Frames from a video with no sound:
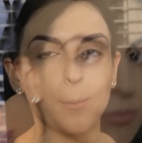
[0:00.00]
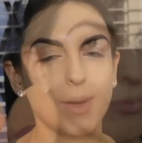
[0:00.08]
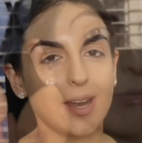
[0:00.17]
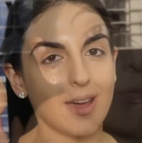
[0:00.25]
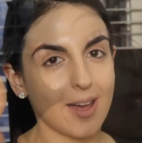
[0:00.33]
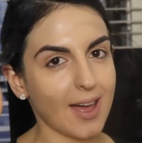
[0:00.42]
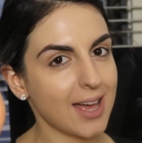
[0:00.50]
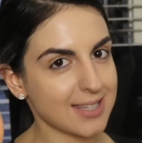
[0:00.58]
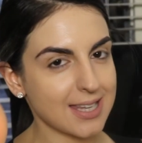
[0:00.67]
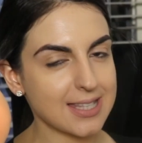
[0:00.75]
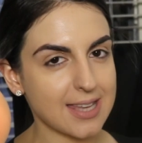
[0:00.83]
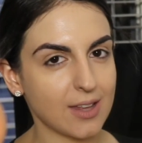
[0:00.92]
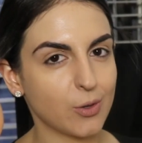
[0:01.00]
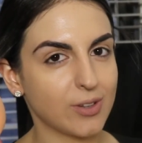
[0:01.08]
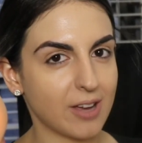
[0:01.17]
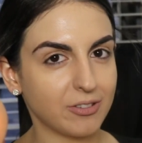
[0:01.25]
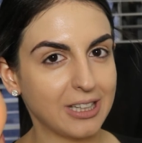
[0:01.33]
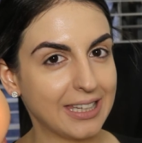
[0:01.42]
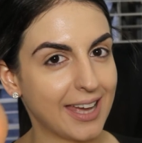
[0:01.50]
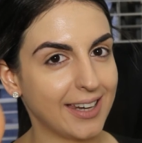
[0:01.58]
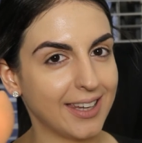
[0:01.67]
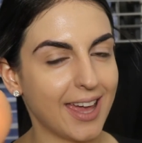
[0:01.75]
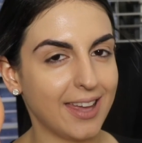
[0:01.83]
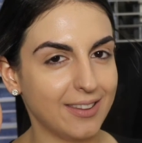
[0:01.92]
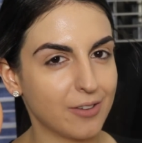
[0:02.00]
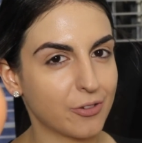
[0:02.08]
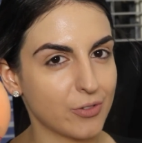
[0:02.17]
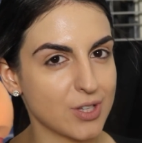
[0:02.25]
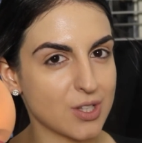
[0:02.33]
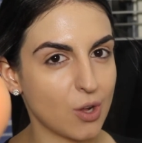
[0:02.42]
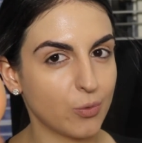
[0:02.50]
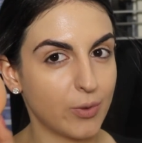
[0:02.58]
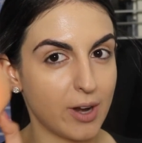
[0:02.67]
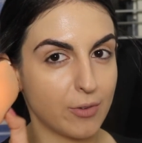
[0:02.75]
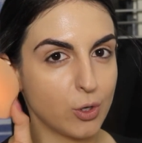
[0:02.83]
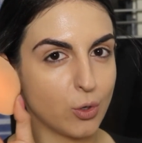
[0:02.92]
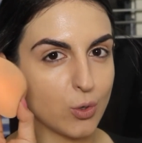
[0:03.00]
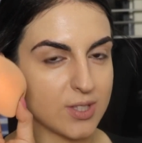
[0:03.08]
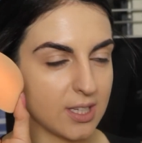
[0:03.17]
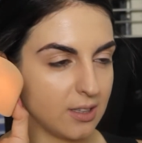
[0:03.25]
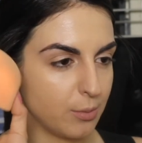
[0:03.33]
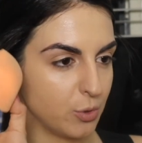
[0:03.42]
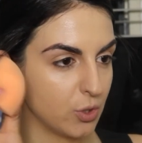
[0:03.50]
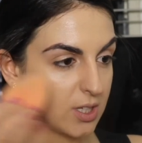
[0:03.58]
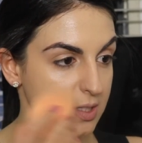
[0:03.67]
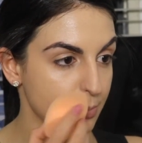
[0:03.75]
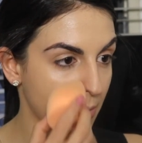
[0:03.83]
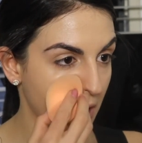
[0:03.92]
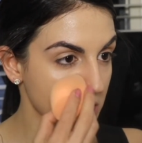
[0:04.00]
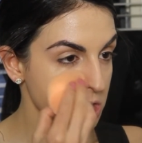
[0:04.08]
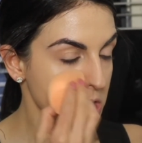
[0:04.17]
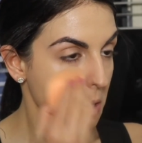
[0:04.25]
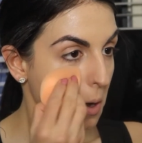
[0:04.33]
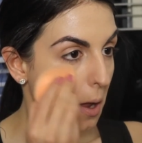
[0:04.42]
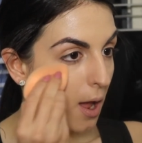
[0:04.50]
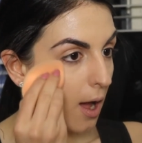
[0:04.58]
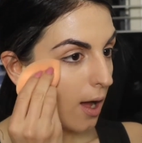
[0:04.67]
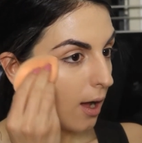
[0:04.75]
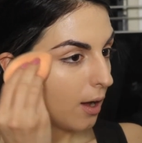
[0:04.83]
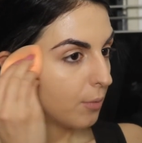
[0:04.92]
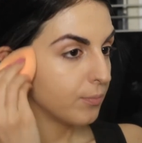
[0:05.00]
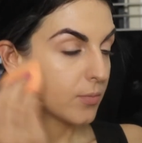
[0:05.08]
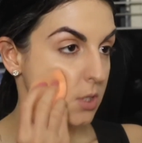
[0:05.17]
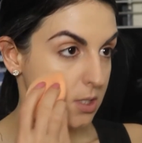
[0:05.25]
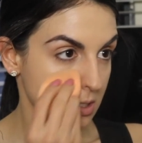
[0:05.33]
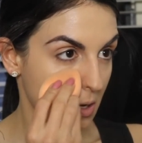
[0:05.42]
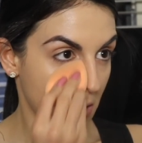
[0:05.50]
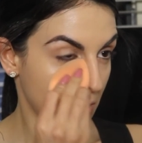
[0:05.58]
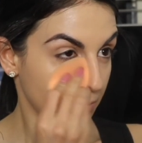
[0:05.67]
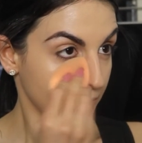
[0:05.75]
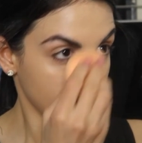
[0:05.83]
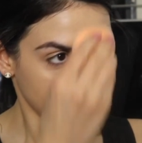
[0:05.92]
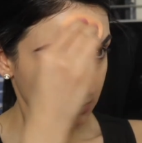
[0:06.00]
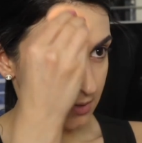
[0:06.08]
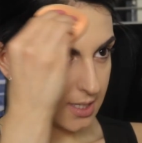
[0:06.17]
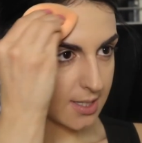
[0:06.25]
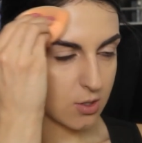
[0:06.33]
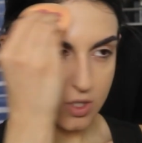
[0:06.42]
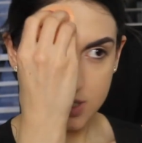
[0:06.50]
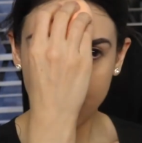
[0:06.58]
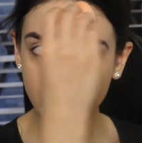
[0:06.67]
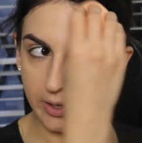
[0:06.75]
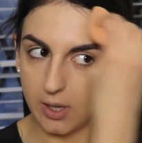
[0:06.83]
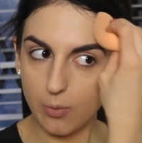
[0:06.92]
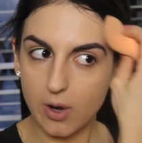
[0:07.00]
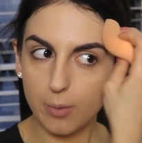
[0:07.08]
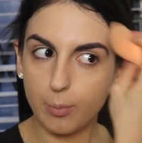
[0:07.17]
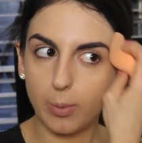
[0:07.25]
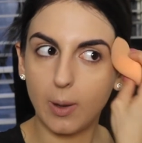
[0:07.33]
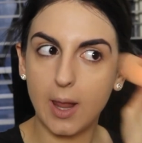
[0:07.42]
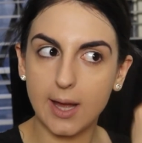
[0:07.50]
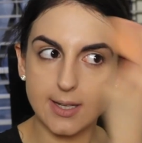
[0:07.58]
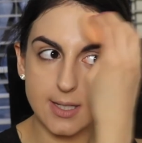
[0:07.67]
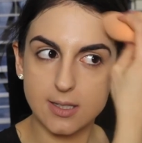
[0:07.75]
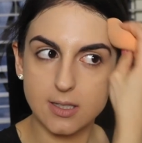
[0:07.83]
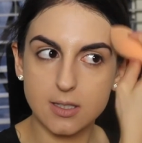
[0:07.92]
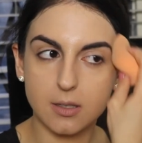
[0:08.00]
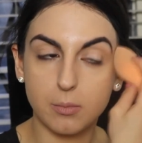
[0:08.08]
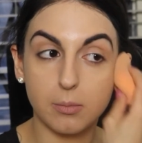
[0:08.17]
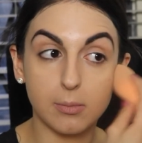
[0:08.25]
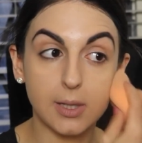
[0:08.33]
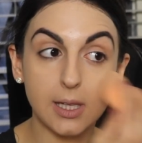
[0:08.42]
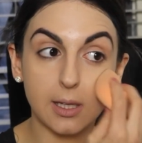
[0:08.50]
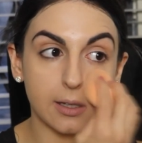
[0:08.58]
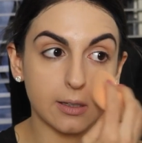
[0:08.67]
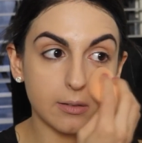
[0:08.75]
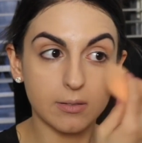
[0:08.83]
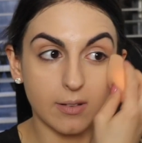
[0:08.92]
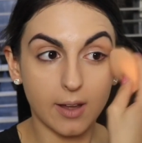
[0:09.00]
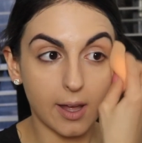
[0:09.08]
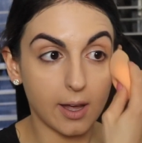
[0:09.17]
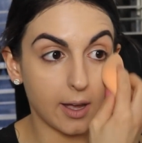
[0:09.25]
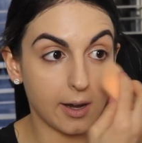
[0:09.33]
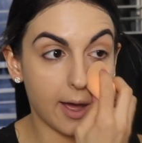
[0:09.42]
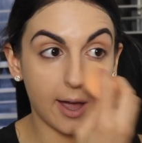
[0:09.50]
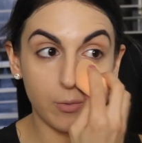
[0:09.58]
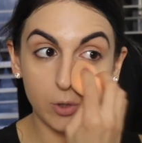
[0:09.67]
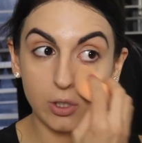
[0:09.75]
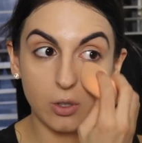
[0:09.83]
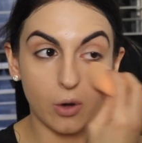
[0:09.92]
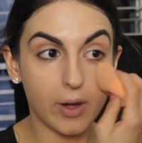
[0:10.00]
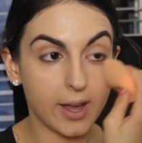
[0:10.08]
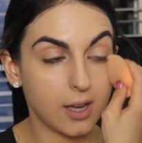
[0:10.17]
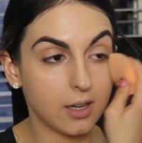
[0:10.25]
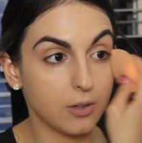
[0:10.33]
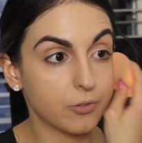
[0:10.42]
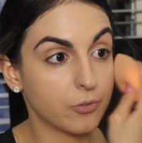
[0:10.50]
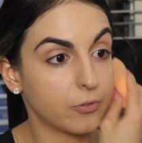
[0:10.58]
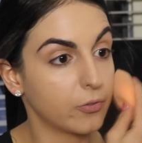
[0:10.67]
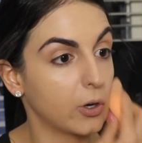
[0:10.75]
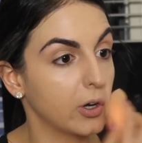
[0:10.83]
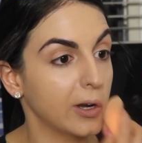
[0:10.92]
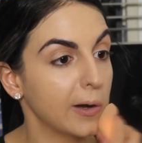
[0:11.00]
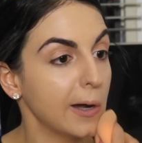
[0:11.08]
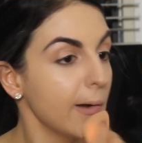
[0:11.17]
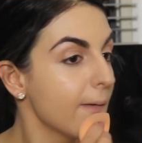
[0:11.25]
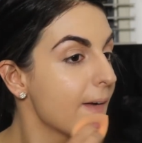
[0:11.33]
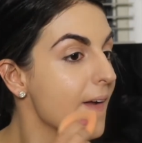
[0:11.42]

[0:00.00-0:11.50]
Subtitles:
but as I said, you're definitely getting a different result whenever you're using the beauty sponge. So this looks pretty well blended to me, and I wouldn't go any further